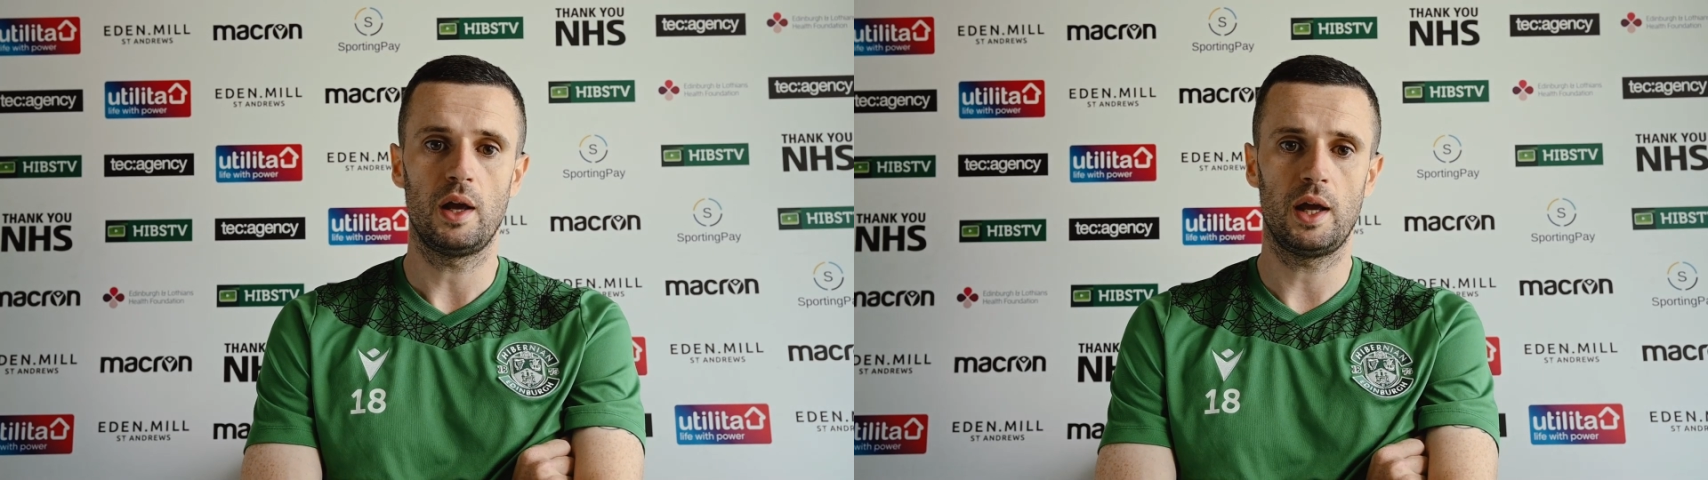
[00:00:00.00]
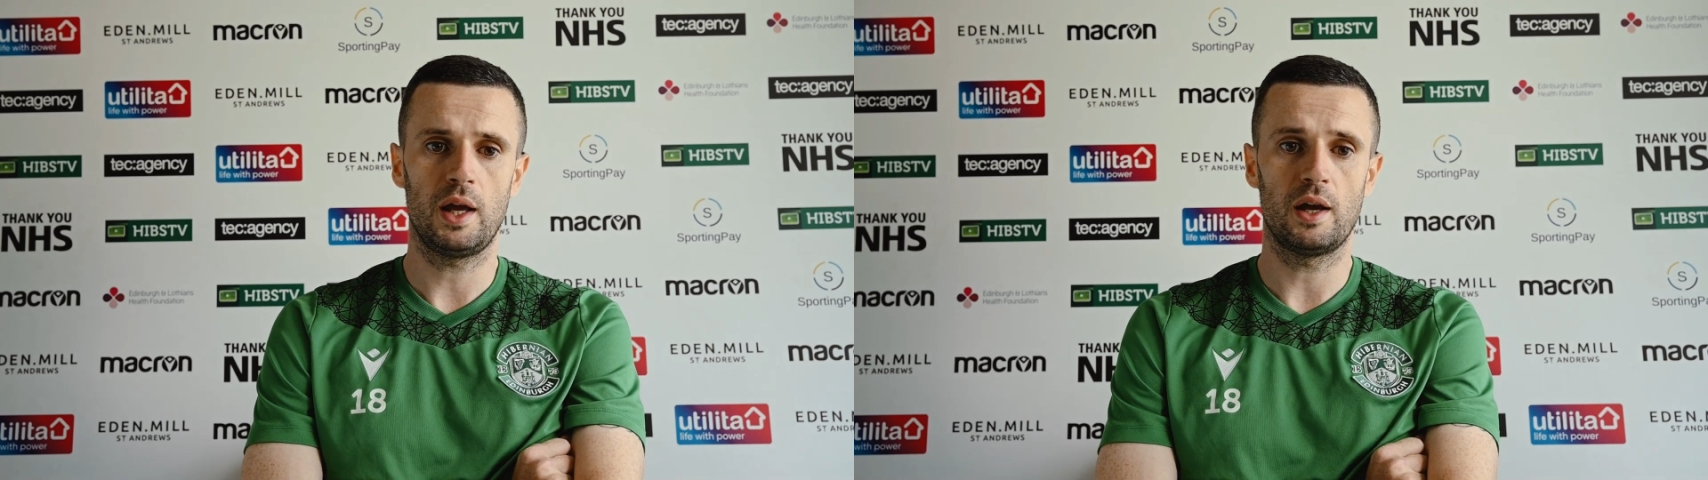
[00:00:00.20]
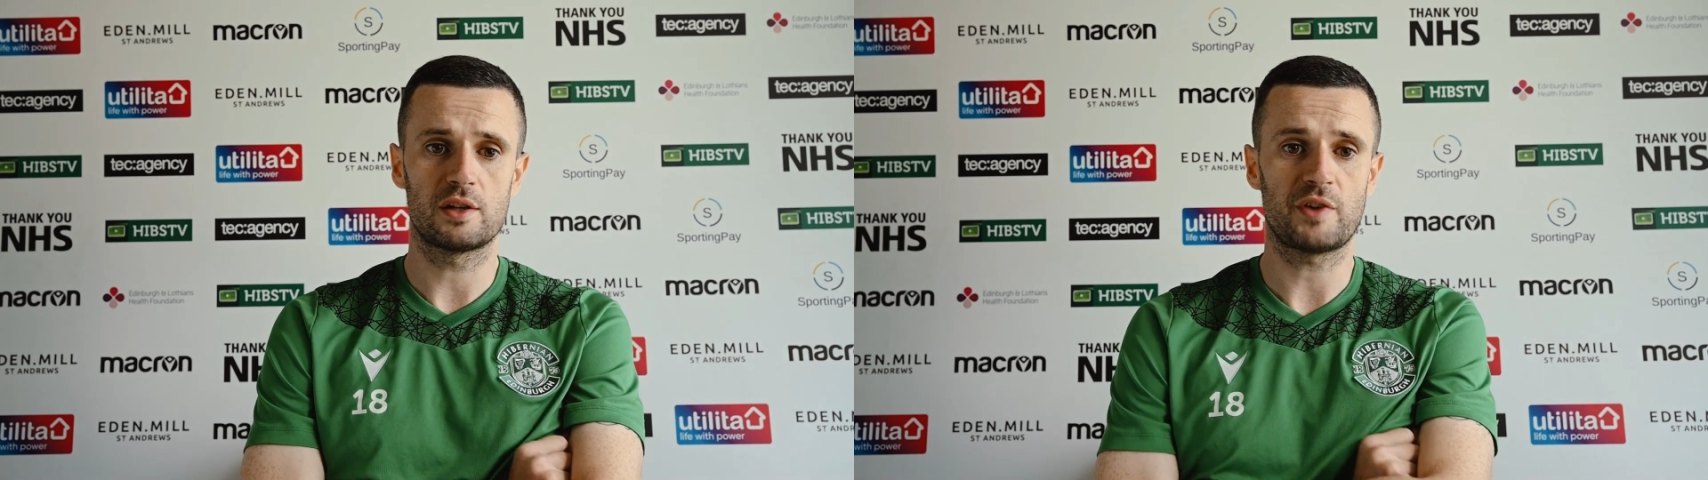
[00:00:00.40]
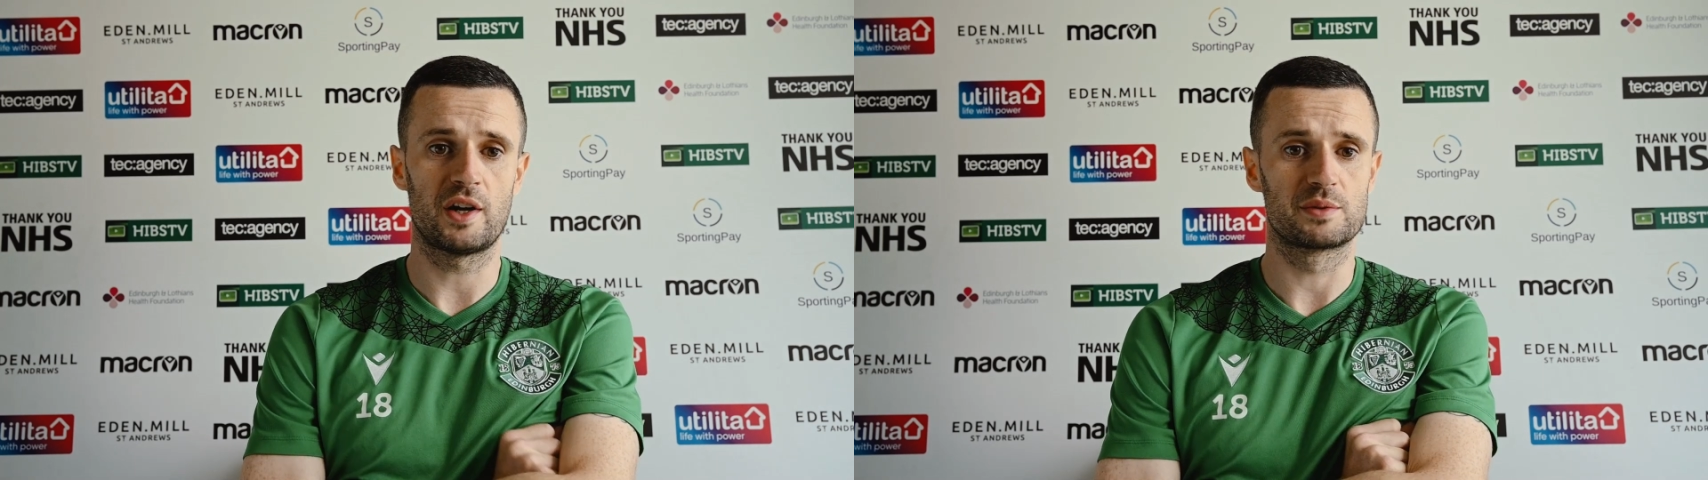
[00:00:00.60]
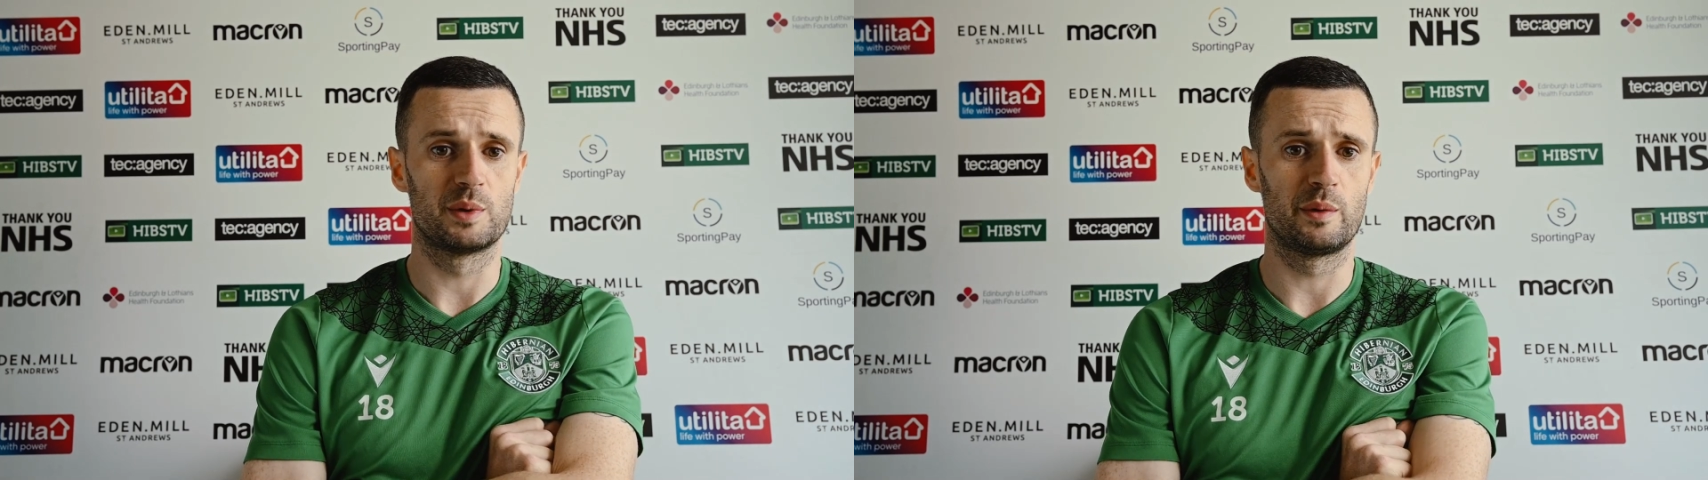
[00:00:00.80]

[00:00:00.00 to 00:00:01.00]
As far as I'm